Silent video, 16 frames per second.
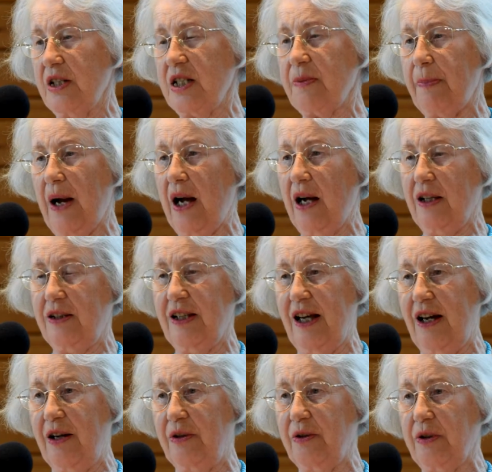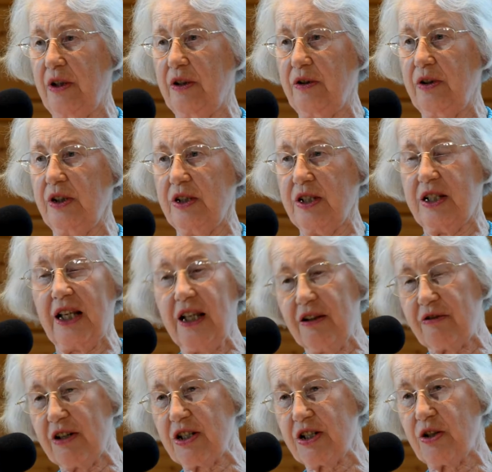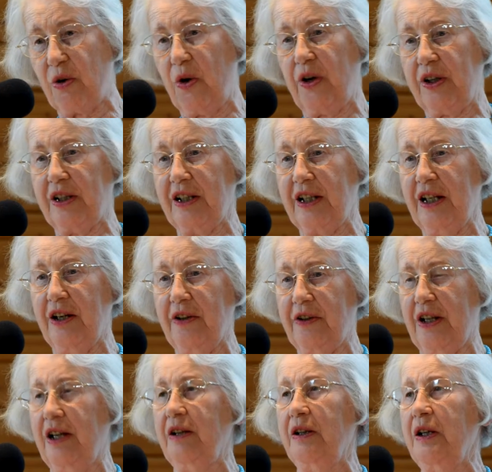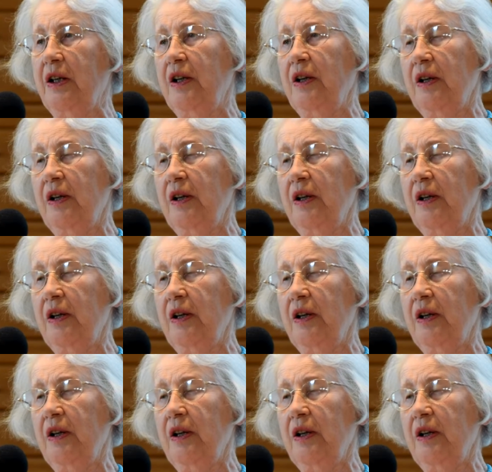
a spa town, and ski resort near the